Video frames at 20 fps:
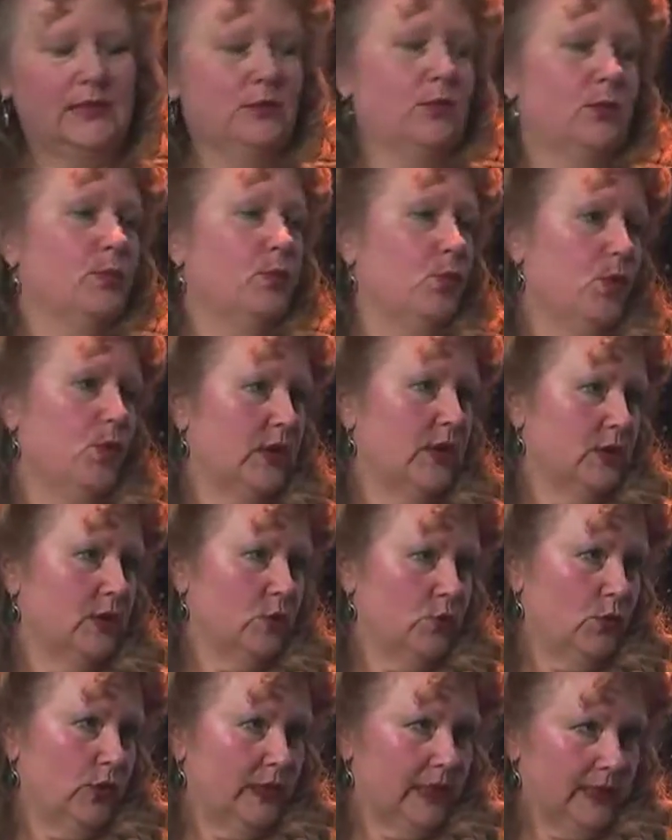a report in
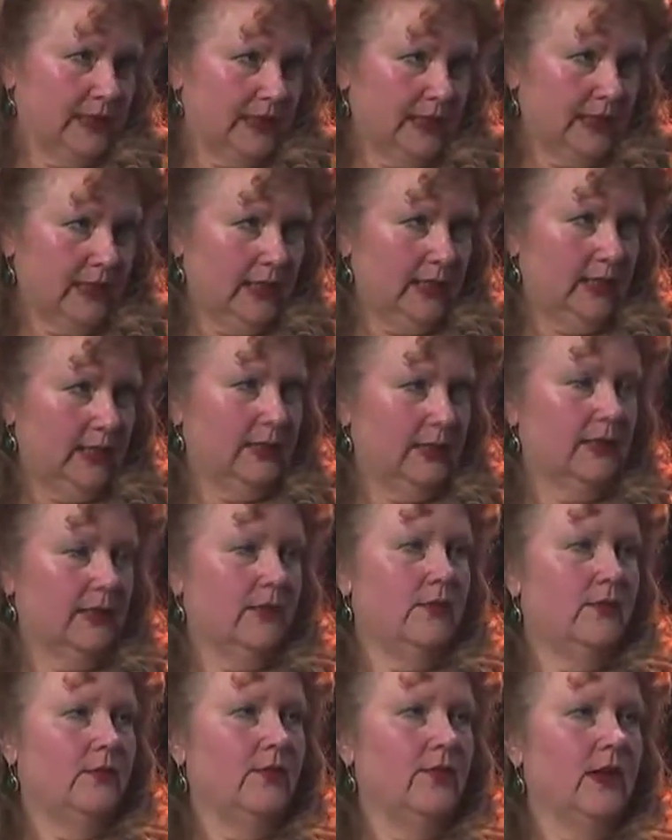2010
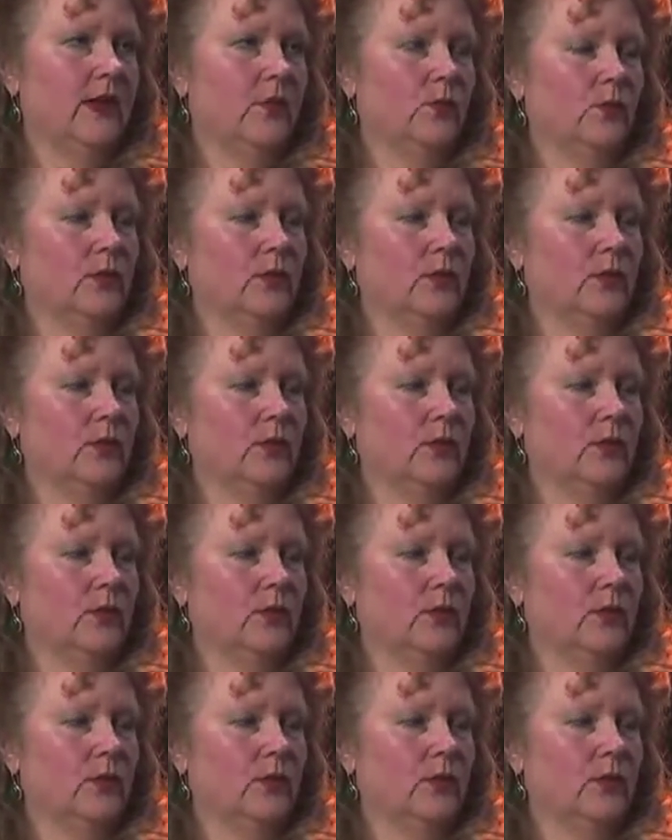that